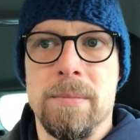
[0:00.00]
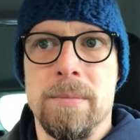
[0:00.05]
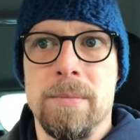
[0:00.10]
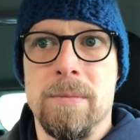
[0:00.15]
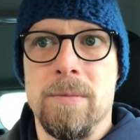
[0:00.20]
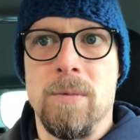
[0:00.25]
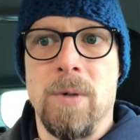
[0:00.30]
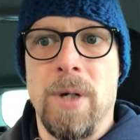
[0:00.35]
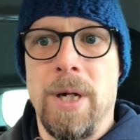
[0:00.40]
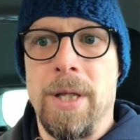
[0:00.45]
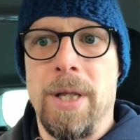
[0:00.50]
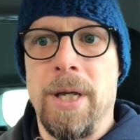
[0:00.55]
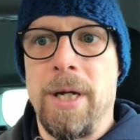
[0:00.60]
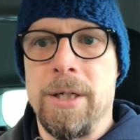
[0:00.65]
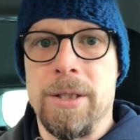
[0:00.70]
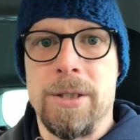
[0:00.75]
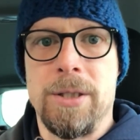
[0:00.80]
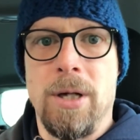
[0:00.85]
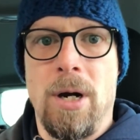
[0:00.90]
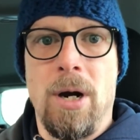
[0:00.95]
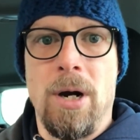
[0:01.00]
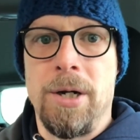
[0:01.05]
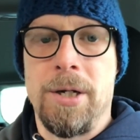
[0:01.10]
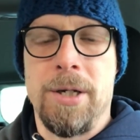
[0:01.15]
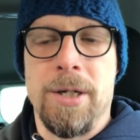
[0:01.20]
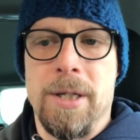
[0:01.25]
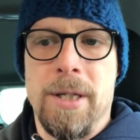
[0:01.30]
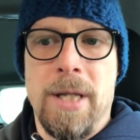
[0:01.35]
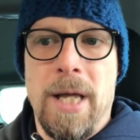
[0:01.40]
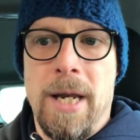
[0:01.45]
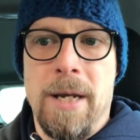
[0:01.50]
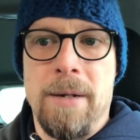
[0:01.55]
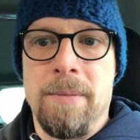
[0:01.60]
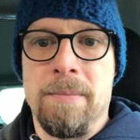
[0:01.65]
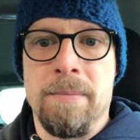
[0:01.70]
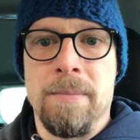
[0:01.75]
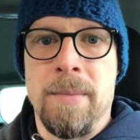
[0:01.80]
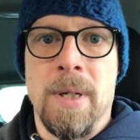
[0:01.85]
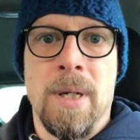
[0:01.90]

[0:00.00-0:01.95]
where they start, and then